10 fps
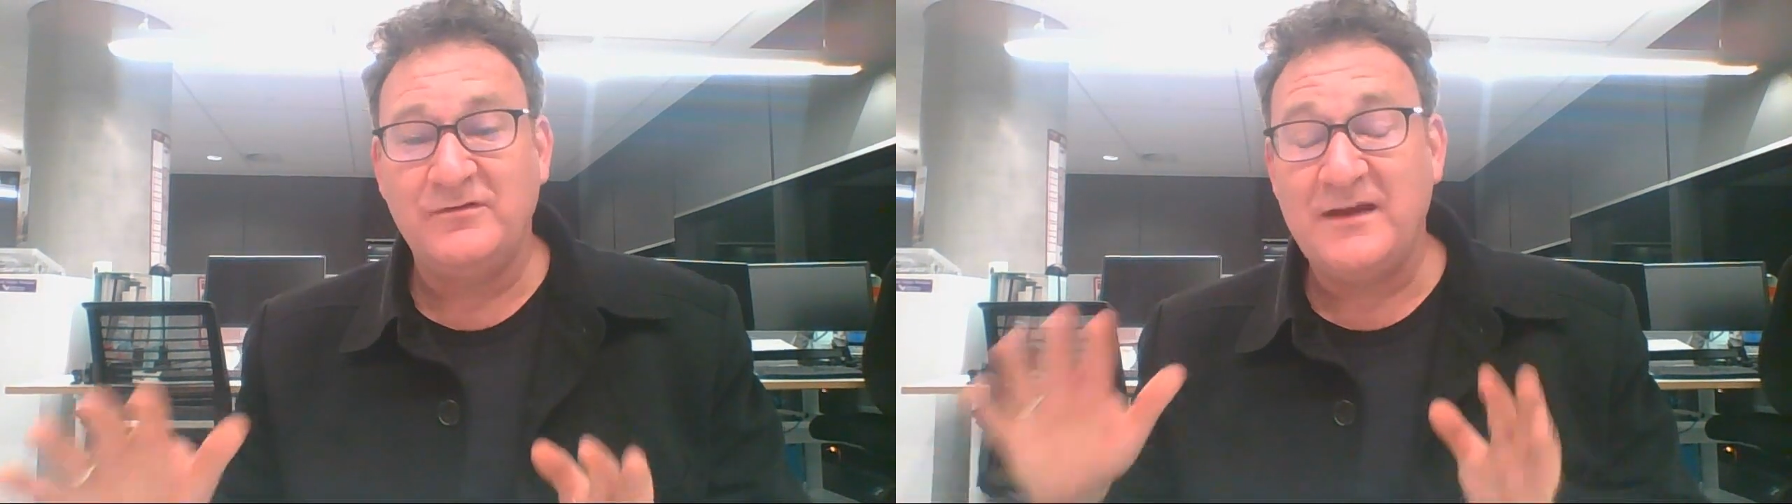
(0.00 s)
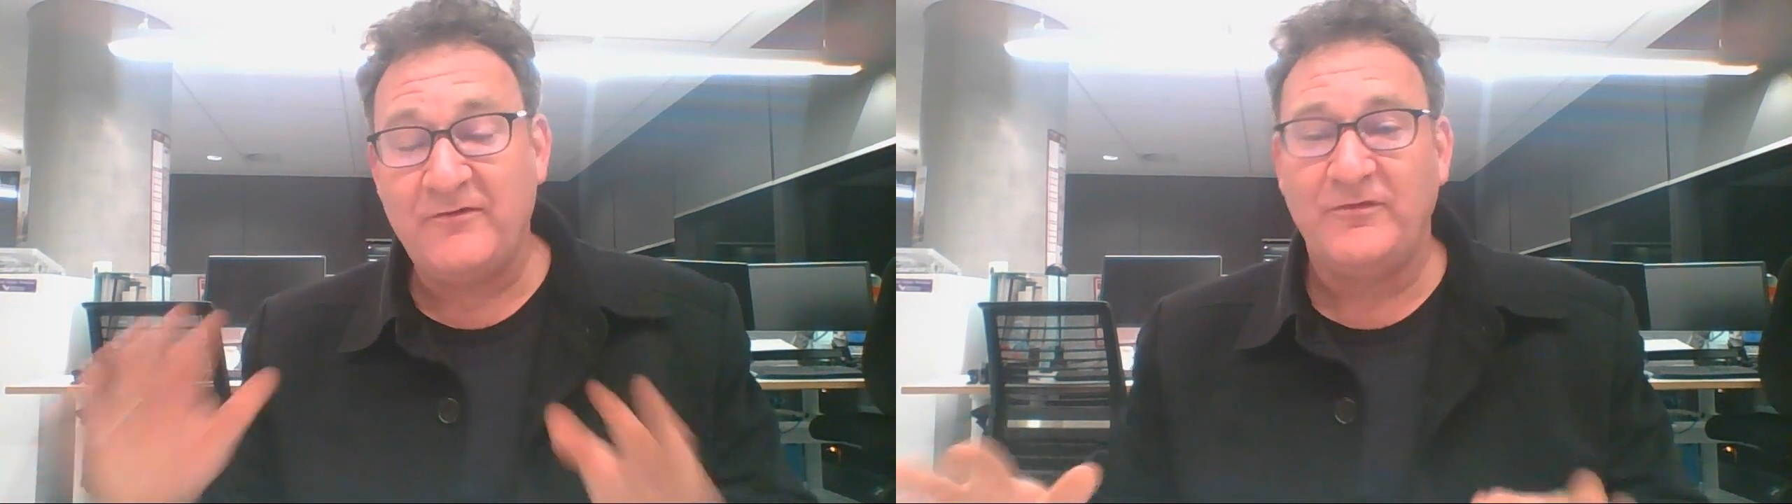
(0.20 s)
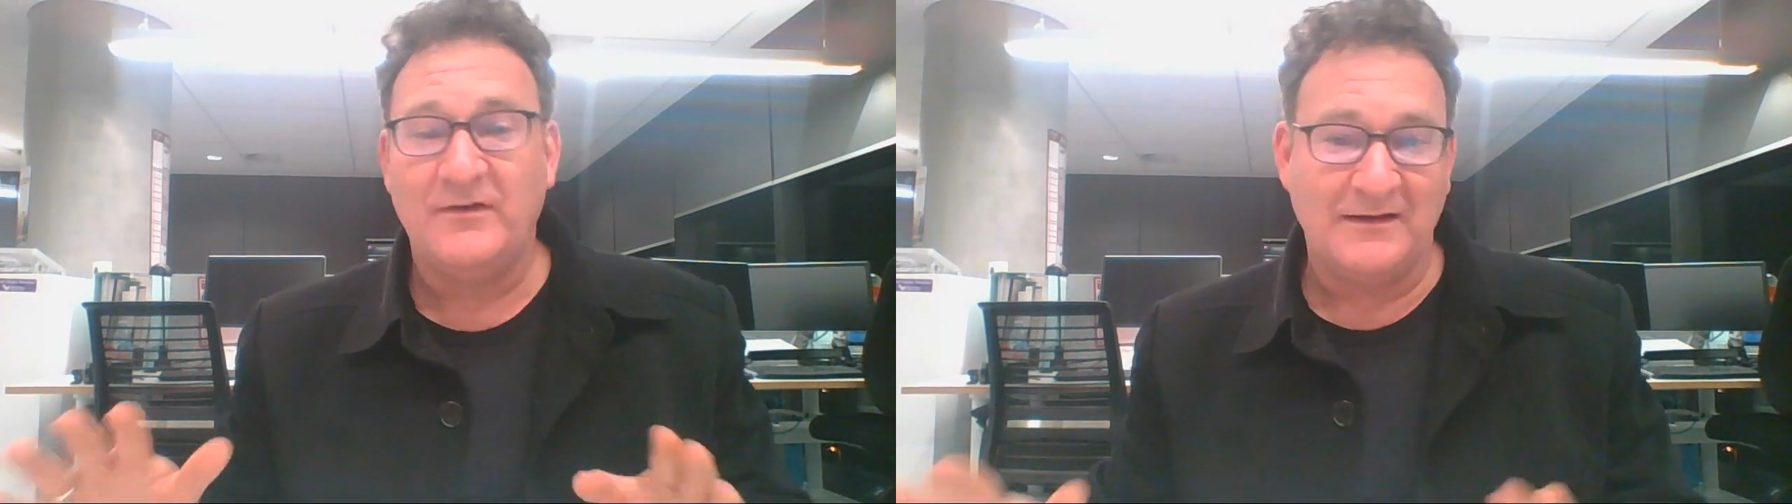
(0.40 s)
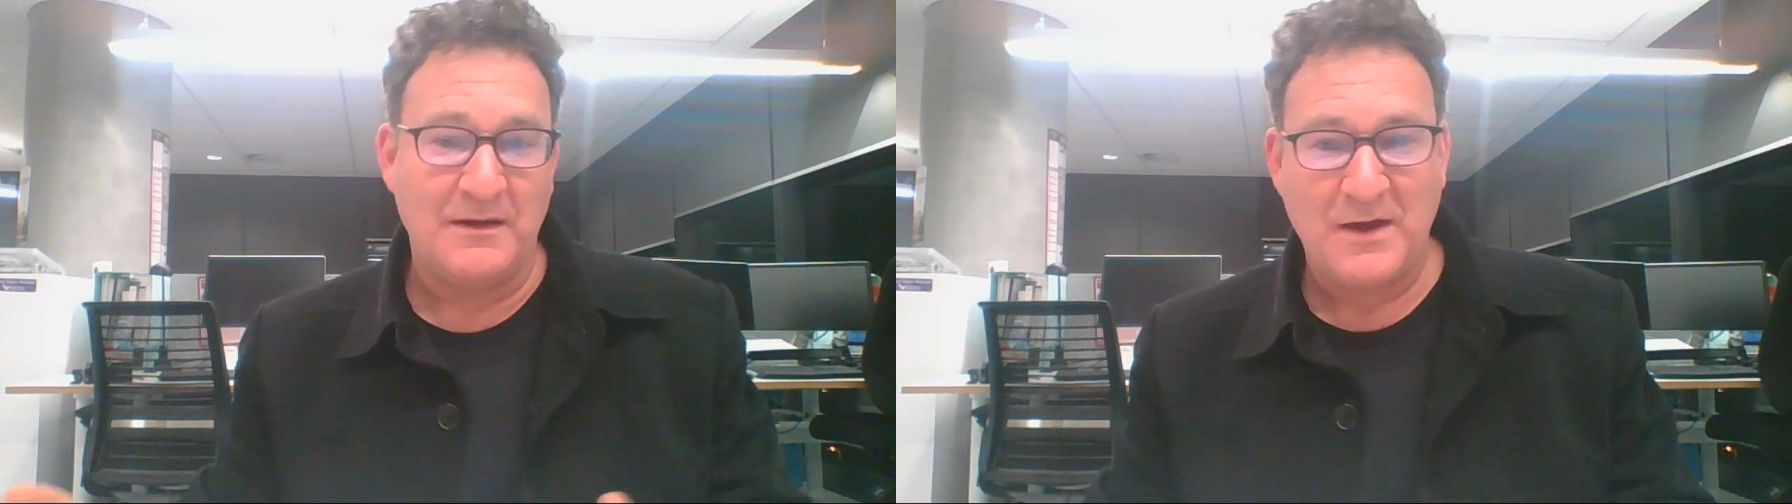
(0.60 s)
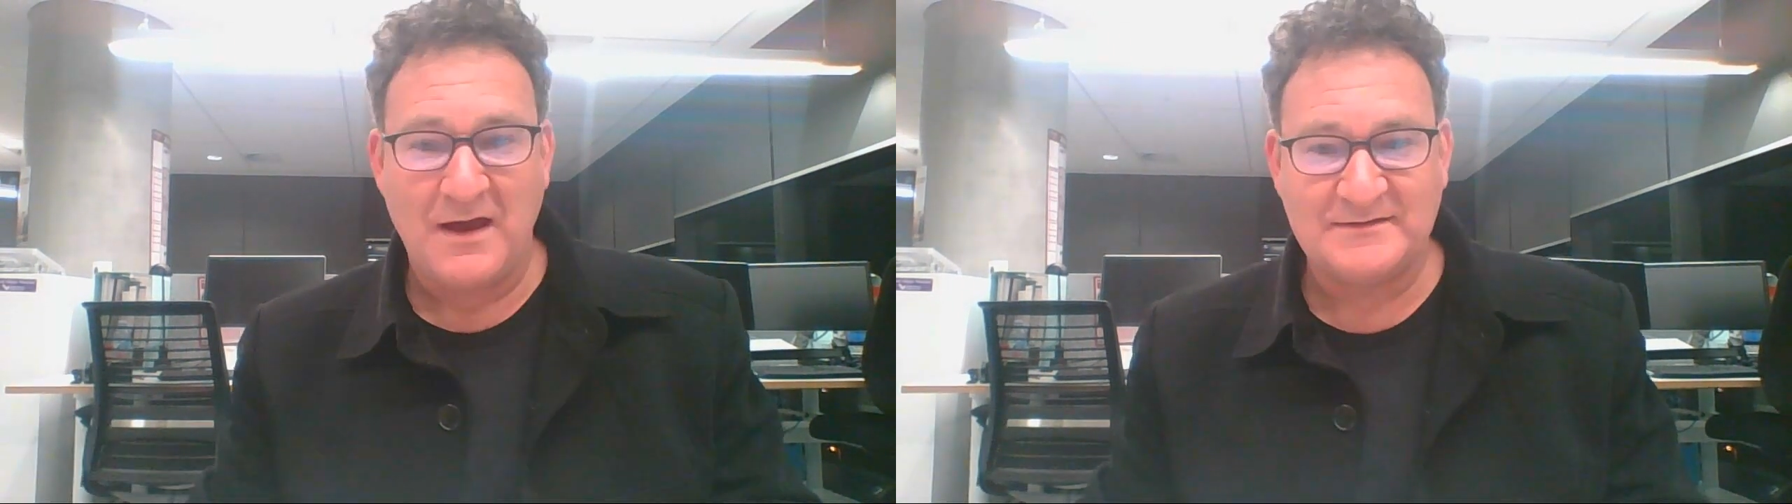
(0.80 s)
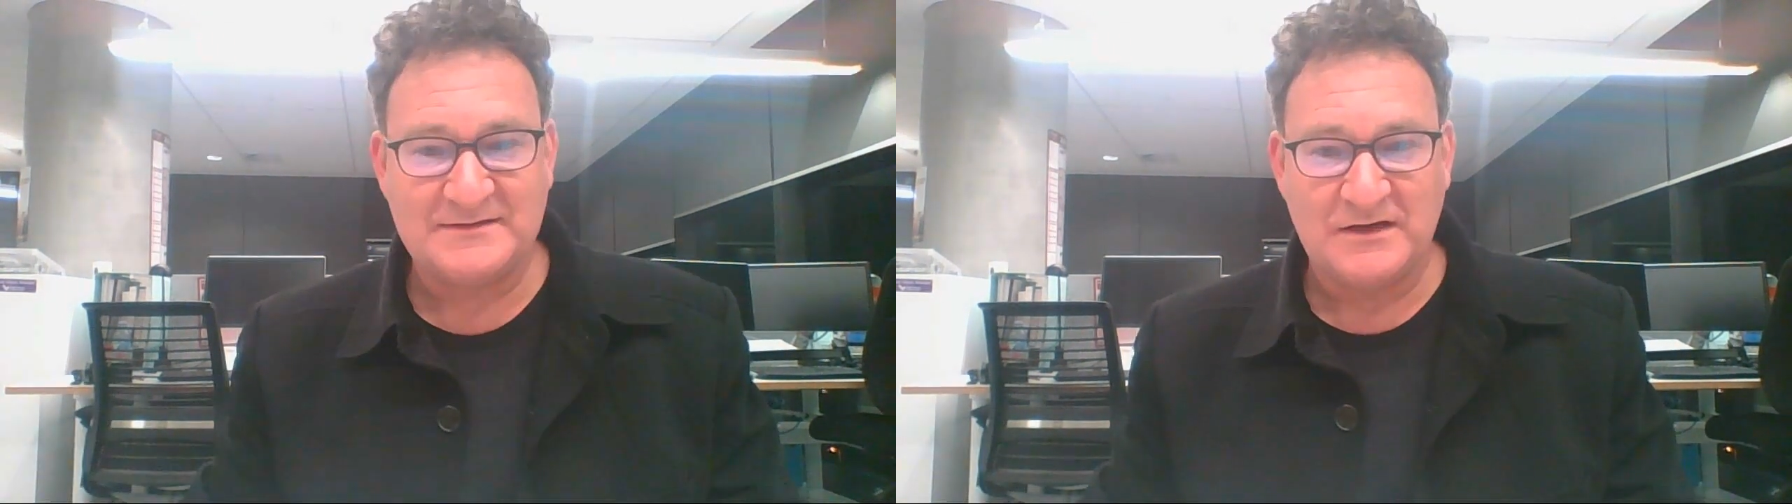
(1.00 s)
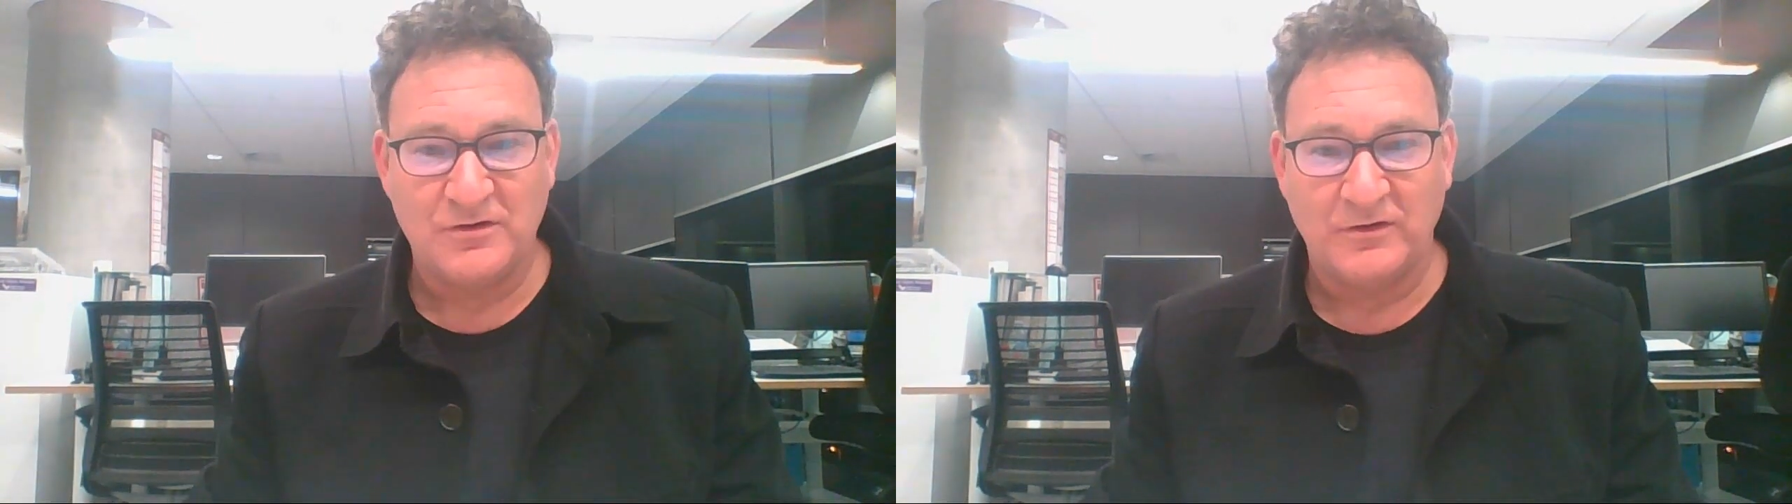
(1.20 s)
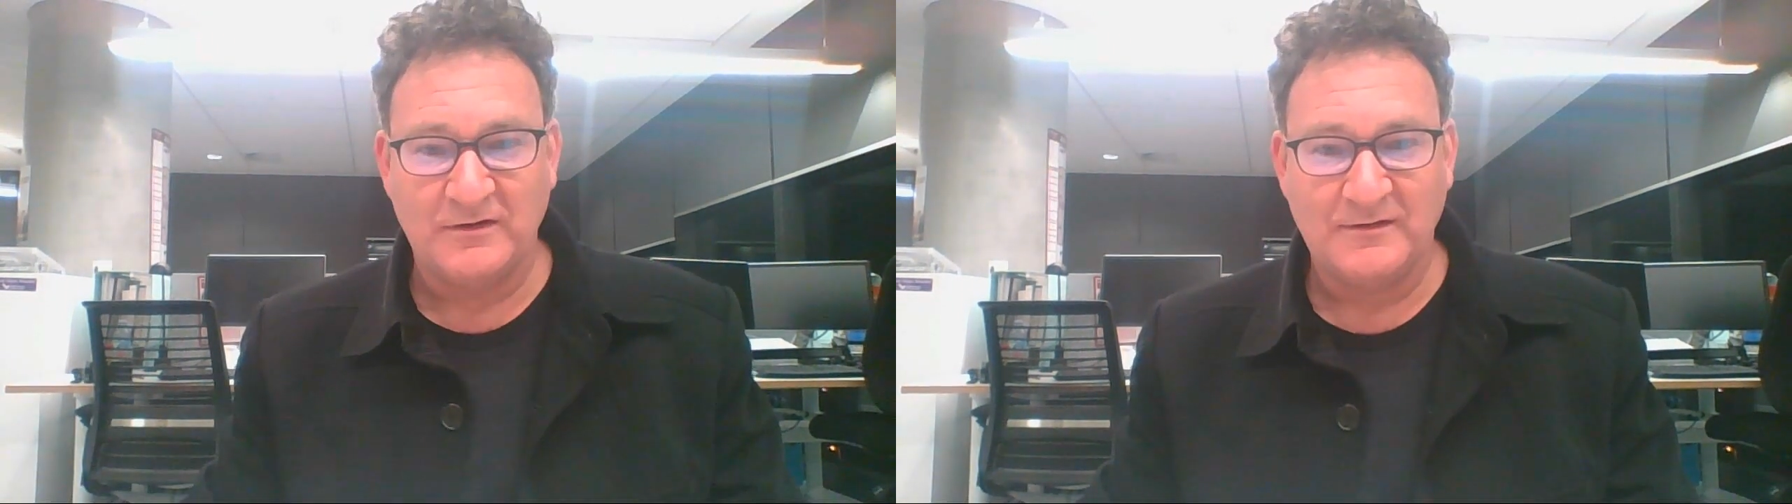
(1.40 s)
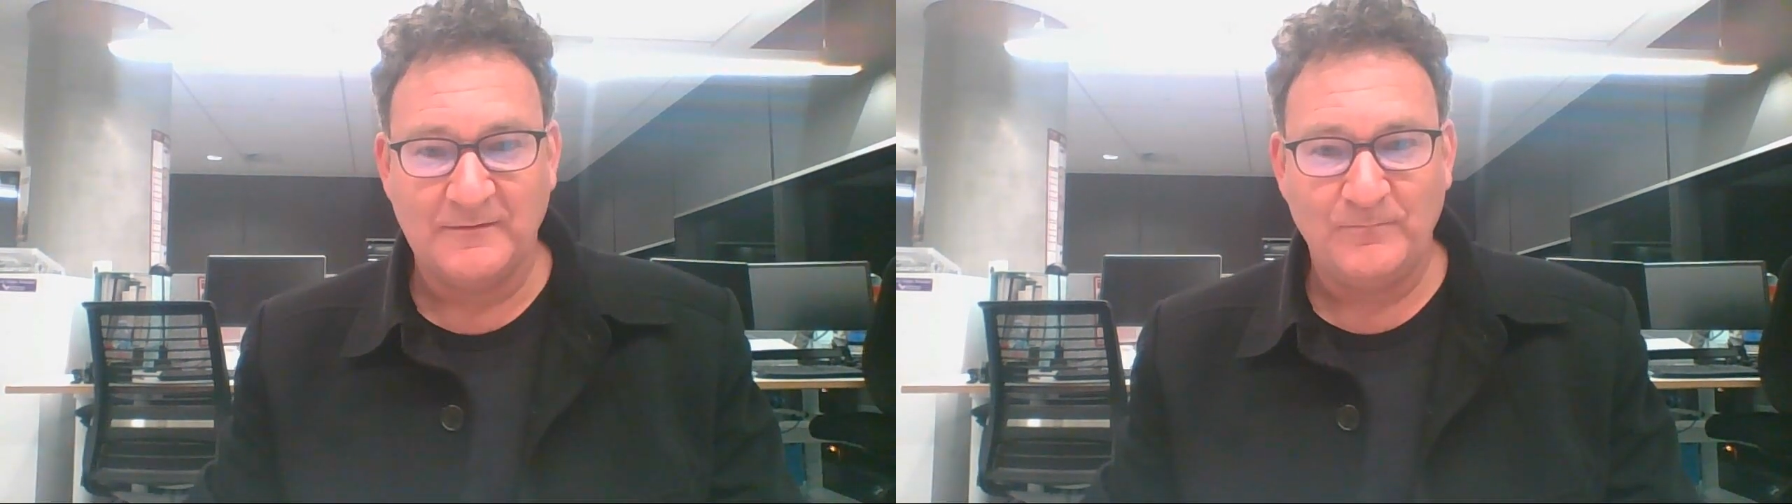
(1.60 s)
definitely pass the unit.